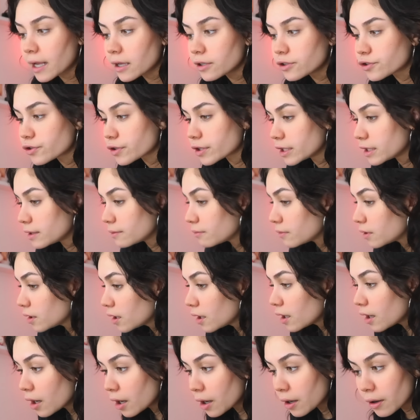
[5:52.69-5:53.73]
I had a dream
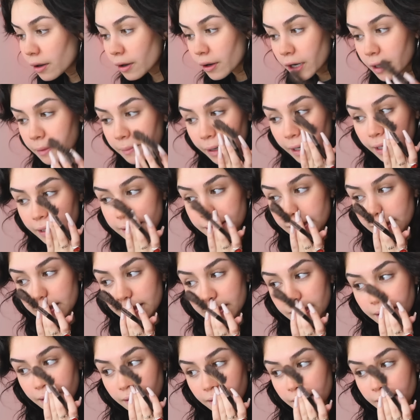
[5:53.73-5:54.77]
her and my assistant